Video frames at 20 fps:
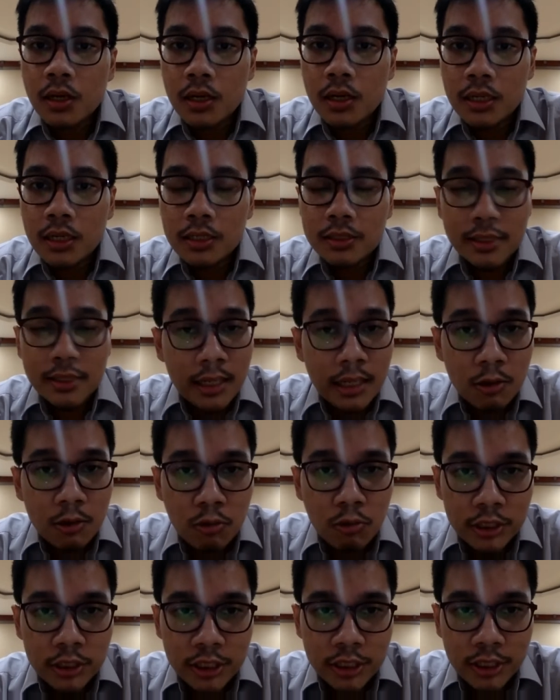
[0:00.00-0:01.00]
uh, second
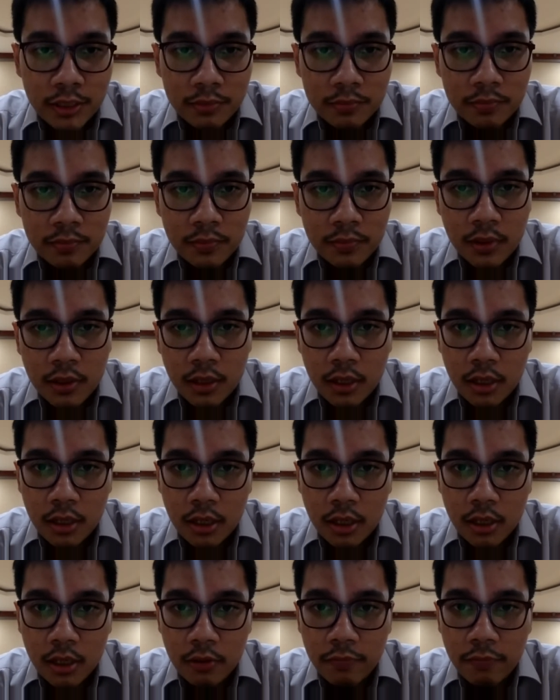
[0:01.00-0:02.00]
question
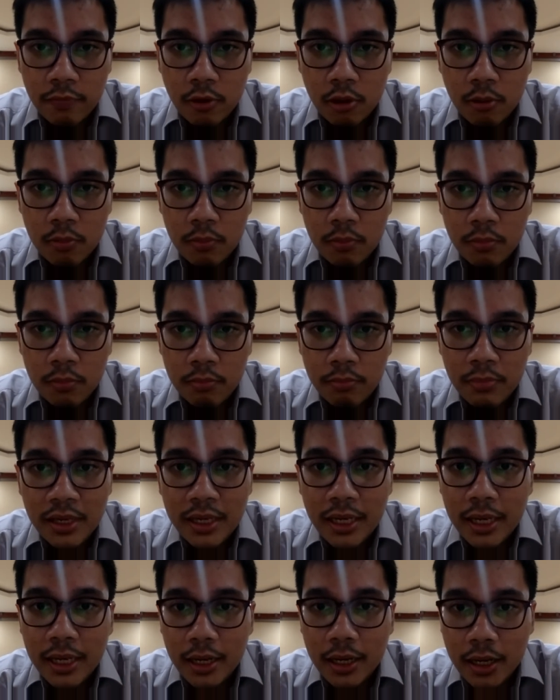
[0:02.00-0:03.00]
uh, from
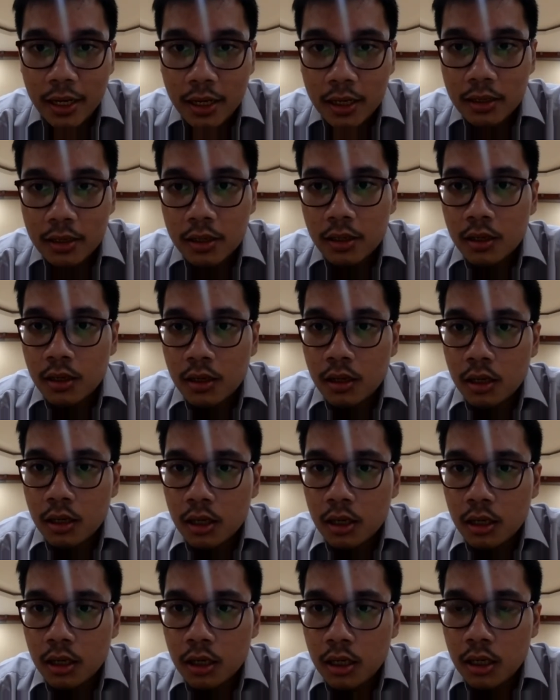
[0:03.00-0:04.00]
Mikea.
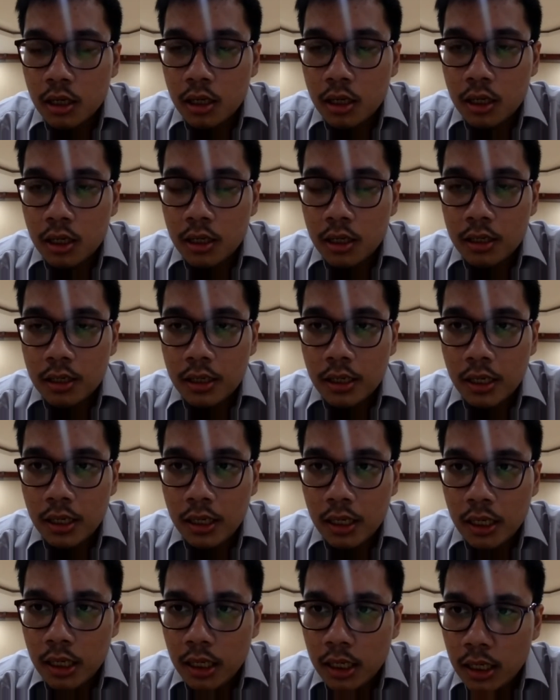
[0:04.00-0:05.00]
Uh,
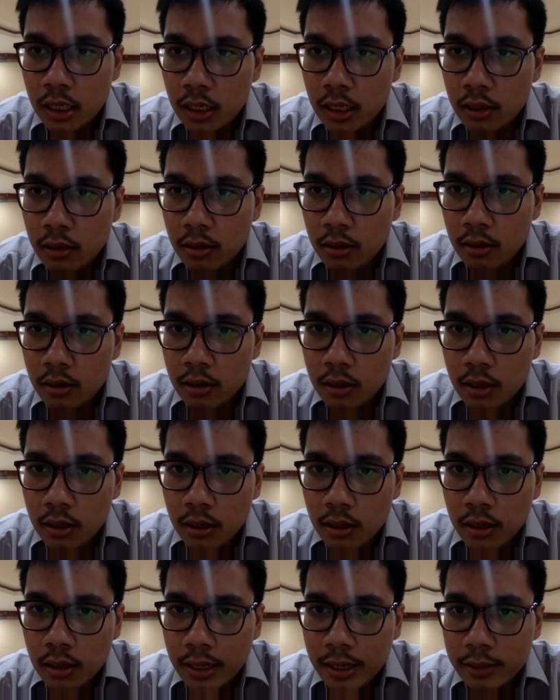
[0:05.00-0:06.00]
he
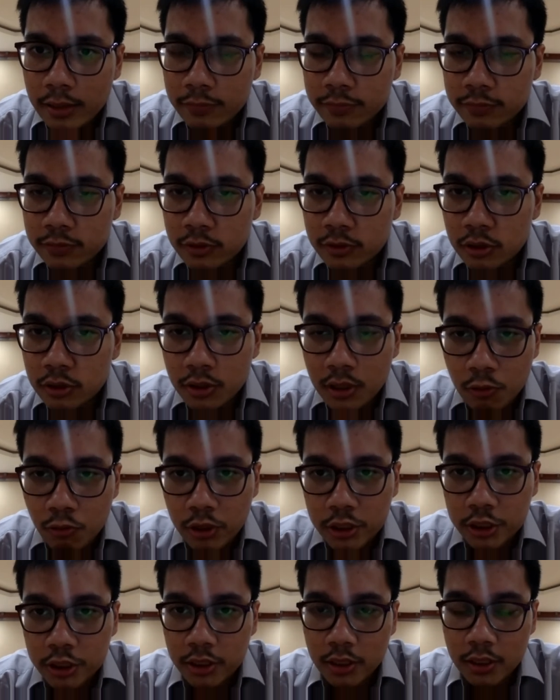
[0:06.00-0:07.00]
have three
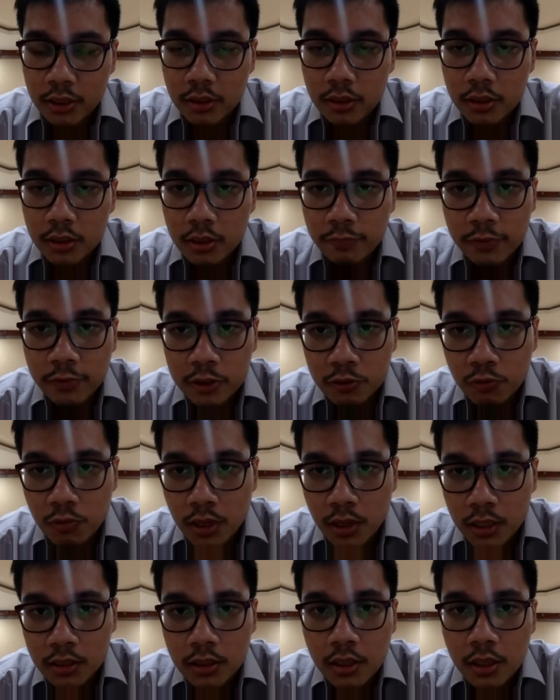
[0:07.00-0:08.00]
questions. The first
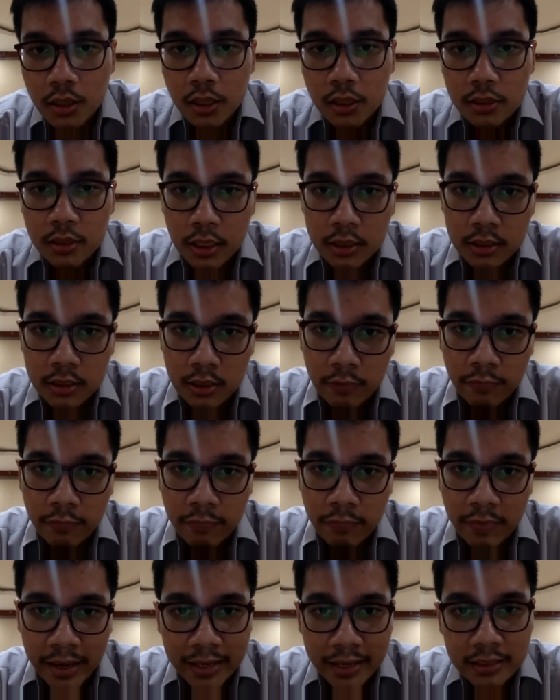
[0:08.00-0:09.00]
one, does the
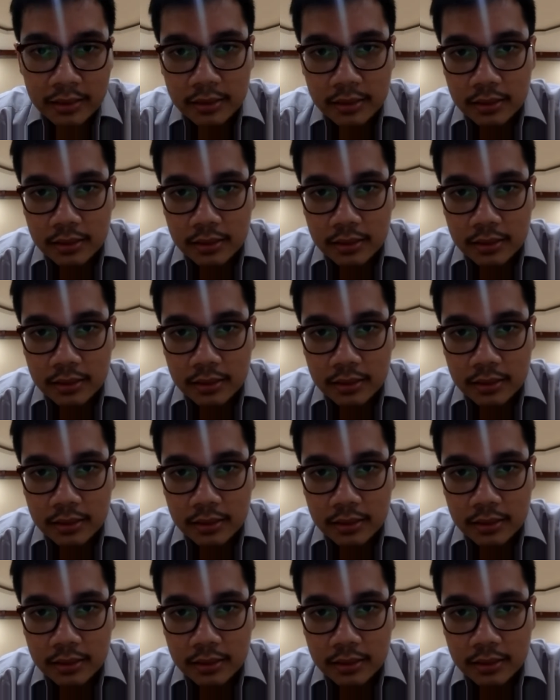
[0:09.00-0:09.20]
fact